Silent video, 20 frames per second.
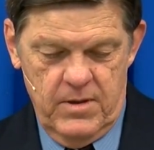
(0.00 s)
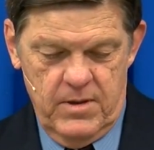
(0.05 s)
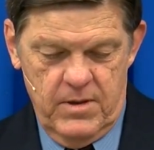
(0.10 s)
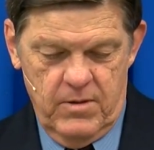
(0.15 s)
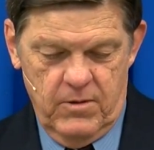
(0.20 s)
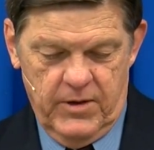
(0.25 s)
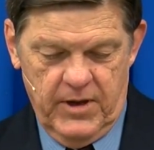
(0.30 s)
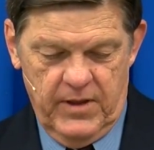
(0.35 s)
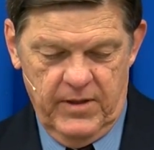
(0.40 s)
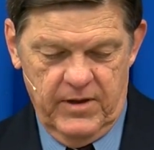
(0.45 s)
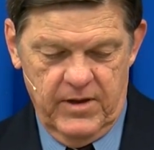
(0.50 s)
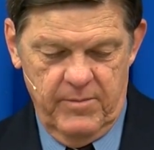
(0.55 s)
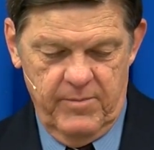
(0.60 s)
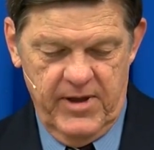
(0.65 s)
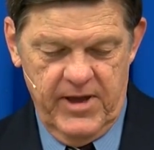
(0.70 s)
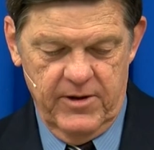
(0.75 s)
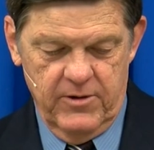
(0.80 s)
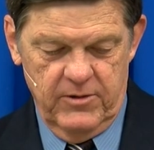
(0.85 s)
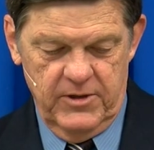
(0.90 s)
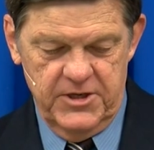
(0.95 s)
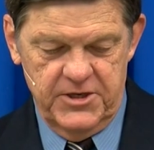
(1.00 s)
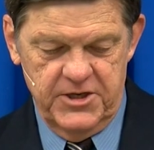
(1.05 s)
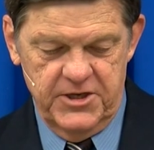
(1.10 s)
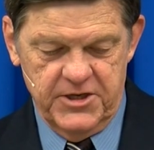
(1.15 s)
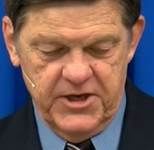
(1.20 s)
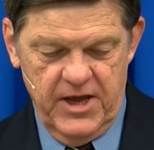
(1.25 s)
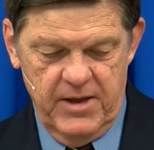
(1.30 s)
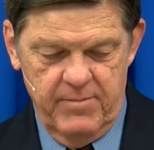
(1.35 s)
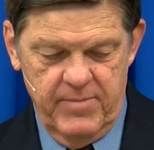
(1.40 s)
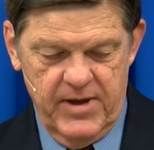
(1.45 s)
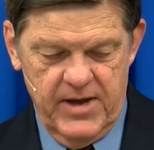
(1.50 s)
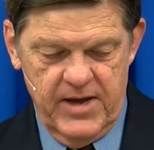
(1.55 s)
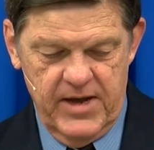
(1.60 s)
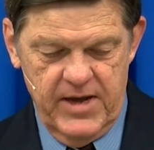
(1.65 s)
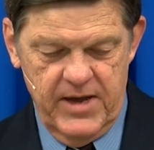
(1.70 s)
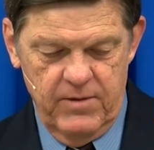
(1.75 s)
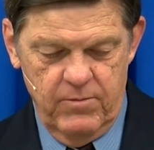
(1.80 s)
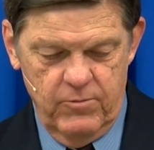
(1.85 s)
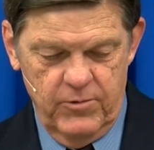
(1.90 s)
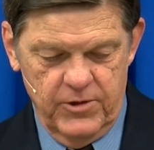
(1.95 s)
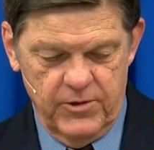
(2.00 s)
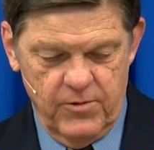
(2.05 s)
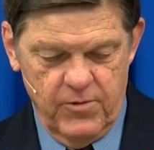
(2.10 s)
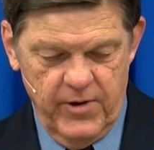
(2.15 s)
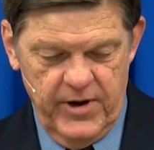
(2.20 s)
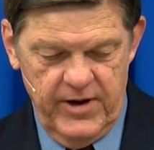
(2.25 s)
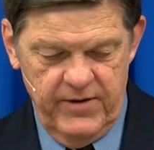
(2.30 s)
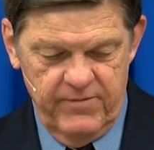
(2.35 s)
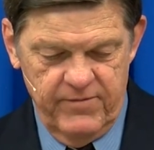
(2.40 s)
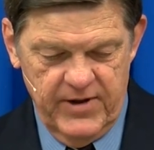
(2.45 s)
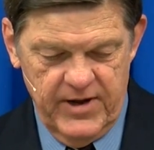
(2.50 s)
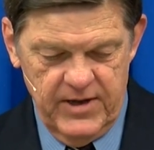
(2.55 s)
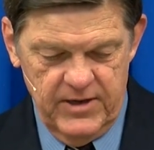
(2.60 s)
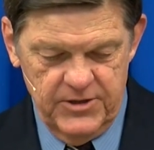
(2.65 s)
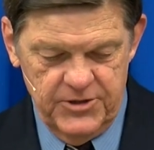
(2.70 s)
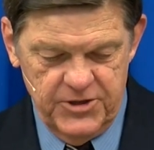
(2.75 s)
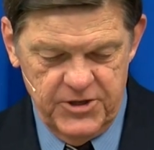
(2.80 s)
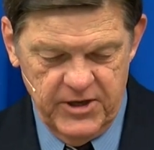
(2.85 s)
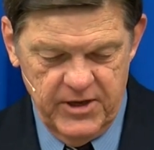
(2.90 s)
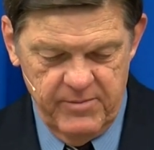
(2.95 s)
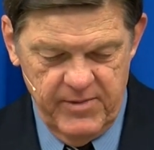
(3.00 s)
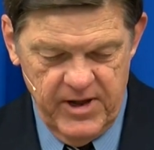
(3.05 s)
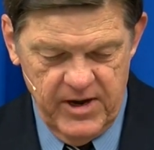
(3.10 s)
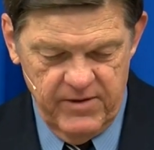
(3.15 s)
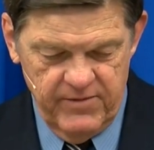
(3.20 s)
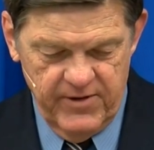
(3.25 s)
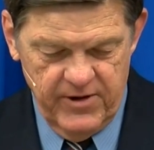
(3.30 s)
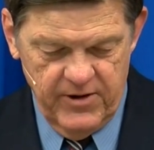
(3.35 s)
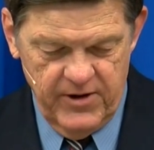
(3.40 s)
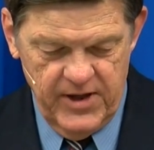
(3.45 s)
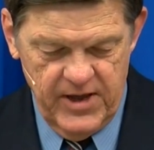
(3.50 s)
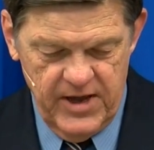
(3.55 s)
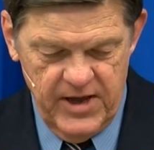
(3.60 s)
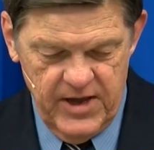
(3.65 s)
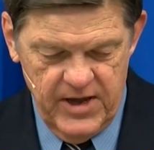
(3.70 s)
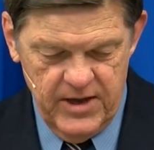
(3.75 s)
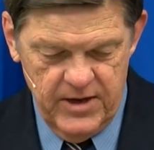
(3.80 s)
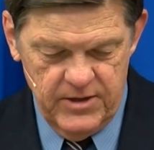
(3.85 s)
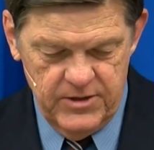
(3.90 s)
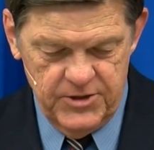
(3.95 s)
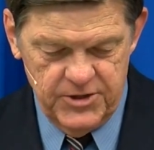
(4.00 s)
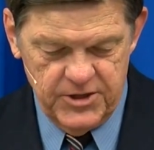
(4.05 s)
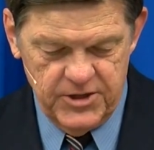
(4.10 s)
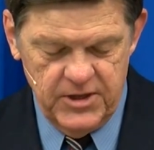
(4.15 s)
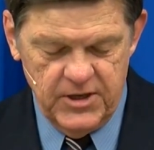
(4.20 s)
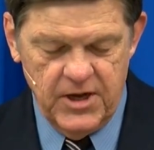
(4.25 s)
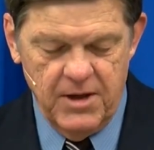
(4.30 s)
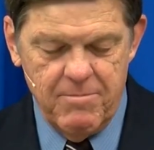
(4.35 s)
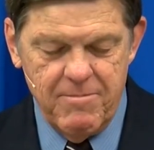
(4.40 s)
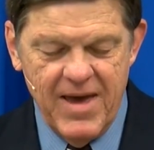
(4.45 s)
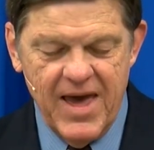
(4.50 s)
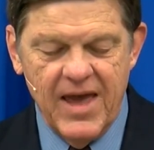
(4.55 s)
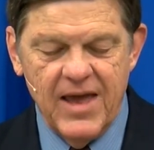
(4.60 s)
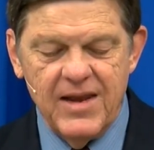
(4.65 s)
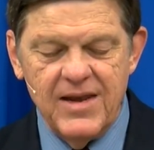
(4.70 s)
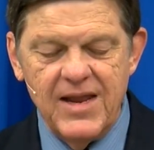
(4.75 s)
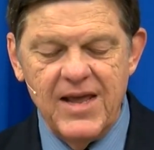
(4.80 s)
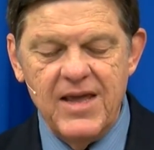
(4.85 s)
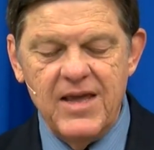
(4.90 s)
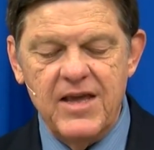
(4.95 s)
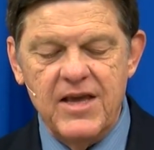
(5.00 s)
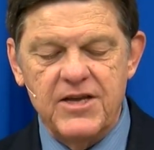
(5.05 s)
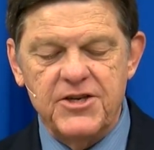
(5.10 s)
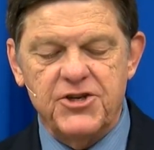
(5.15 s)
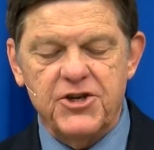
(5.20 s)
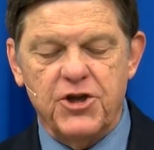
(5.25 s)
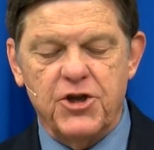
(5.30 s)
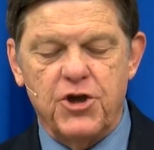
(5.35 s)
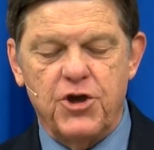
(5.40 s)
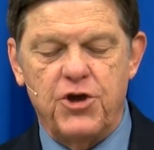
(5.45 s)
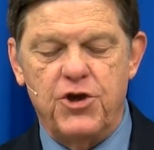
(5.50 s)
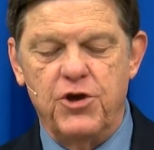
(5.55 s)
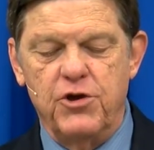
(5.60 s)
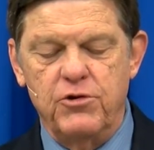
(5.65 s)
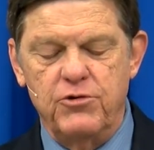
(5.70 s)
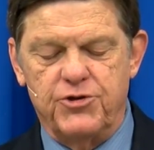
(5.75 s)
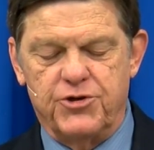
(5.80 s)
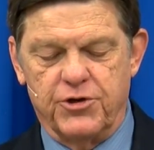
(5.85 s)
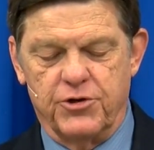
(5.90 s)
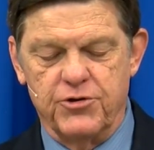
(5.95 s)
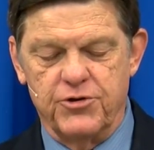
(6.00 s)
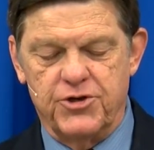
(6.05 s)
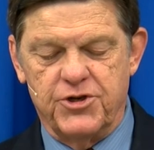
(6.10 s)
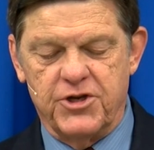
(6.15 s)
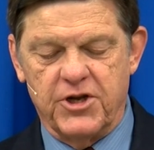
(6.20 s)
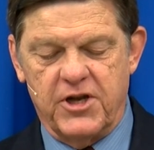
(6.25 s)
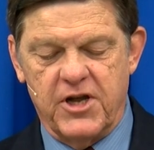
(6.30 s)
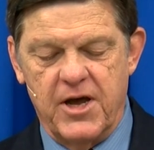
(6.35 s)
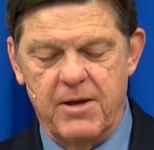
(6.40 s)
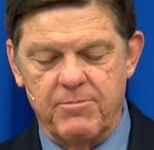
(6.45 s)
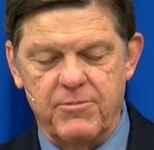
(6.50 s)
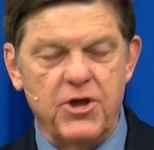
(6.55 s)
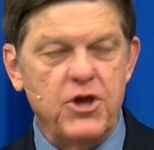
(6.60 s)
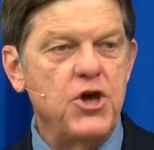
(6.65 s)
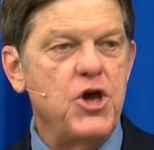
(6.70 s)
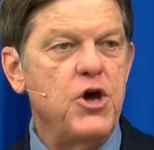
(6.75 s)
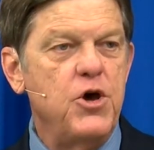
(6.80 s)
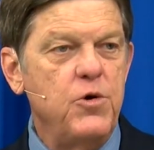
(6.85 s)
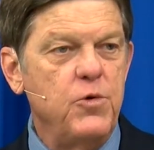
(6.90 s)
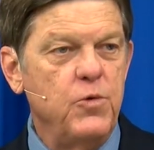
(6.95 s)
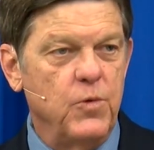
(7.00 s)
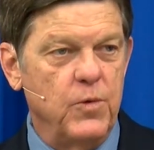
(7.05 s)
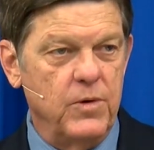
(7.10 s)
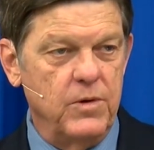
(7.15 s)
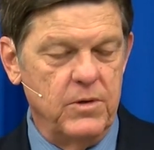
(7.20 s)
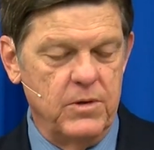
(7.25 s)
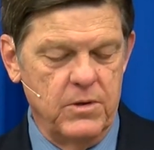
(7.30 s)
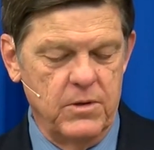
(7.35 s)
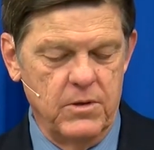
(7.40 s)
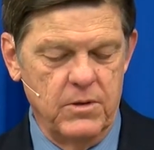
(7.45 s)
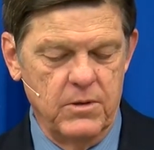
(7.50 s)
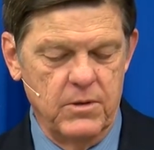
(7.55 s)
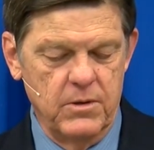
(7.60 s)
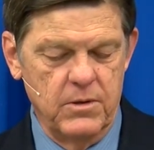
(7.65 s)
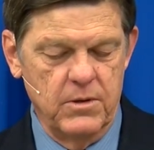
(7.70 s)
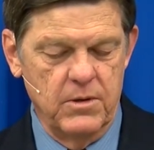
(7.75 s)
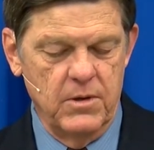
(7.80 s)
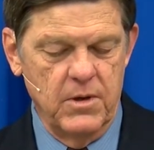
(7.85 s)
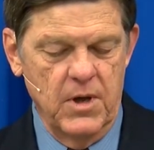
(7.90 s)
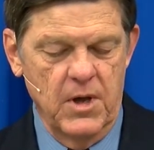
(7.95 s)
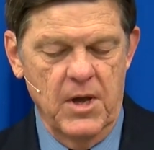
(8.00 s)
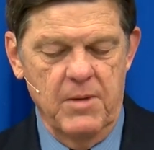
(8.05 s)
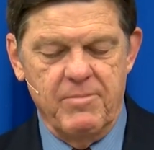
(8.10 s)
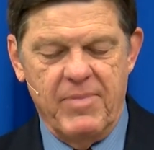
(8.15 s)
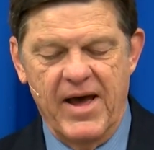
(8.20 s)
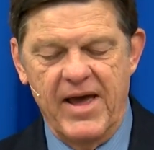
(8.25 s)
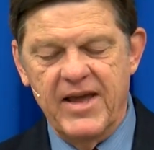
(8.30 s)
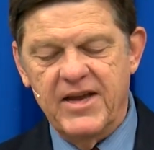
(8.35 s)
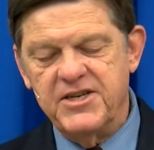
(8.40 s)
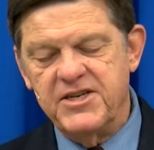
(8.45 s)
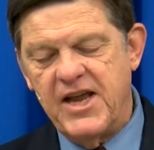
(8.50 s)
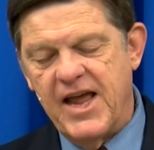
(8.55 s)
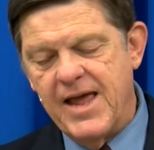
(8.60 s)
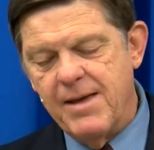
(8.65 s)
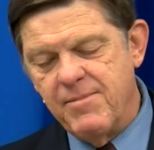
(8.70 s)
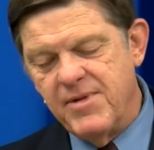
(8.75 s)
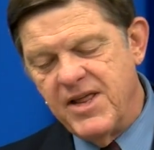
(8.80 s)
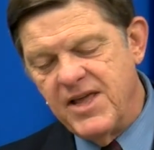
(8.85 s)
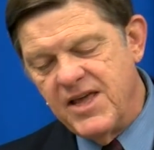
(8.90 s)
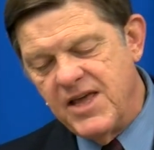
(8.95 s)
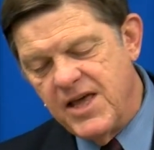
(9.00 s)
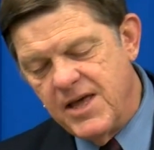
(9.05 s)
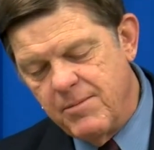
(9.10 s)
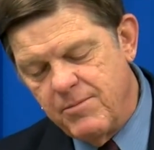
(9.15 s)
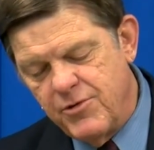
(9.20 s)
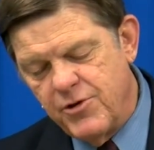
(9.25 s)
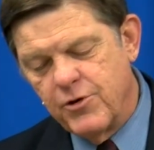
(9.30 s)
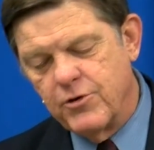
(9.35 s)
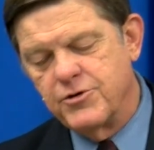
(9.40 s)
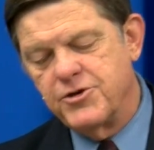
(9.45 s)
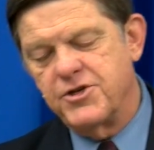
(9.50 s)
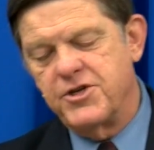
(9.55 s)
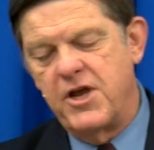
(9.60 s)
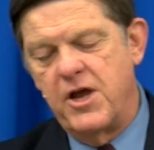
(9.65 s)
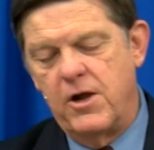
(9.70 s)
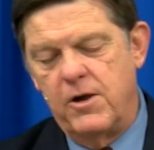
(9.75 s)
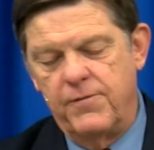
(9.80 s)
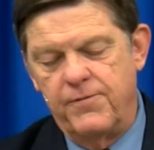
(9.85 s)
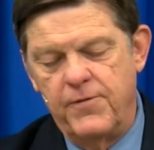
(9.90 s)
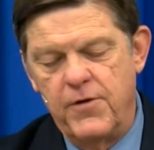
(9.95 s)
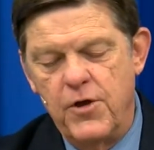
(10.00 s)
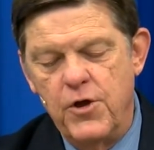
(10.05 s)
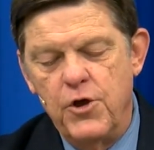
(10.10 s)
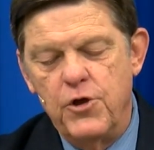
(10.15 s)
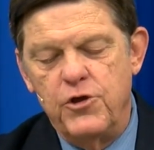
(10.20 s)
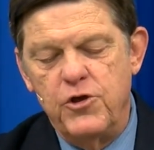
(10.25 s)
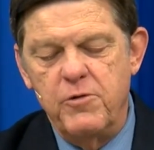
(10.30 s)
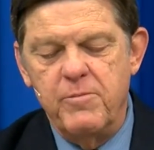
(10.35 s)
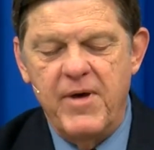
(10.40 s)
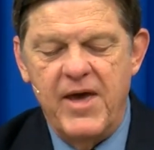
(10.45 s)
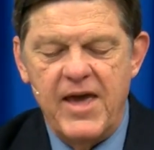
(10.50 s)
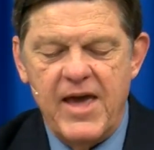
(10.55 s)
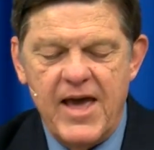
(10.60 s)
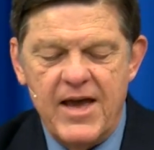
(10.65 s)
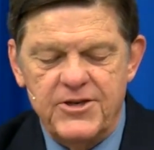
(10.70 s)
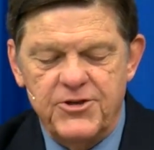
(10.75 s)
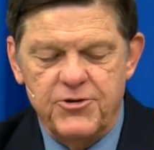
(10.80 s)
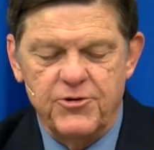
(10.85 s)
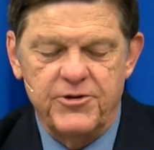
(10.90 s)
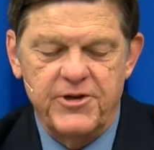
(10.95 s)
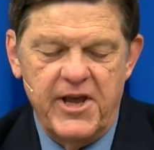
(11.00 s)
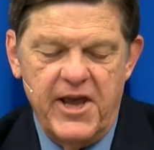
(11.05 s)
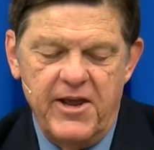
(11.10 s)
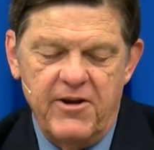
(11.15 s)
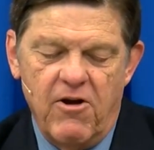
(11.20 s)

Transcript: Okay, the commander Lysias came by with great violence, took him out of our hands, commanding his accusers to come to you. By examining him yourself, you may ascertain